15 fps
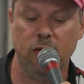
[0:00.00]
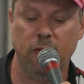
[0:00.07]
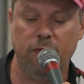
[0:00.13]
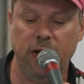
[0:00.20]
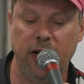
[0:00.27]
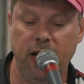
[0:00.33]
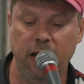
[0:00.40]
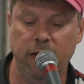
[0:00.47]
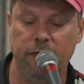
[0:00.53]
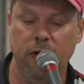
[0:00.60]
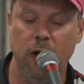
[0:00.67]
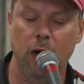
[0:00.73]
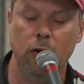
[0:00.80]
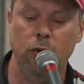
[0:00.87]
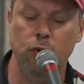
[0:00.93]
of life,
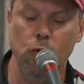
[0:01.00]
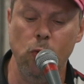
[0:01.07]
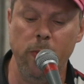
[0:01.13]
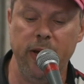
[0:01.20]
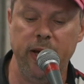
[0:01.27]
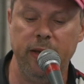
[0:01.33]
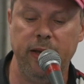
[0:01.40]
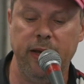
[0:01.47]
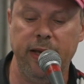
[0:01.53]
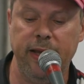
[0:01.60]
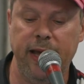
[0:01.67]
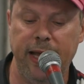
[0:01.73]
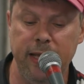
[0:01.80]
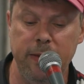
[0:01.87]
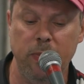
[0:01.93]
human and
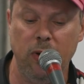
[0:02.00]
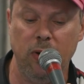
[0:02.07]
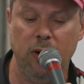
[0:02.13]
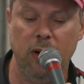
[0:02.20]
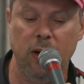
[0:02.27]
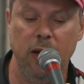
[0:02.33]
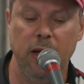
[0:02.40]
animal,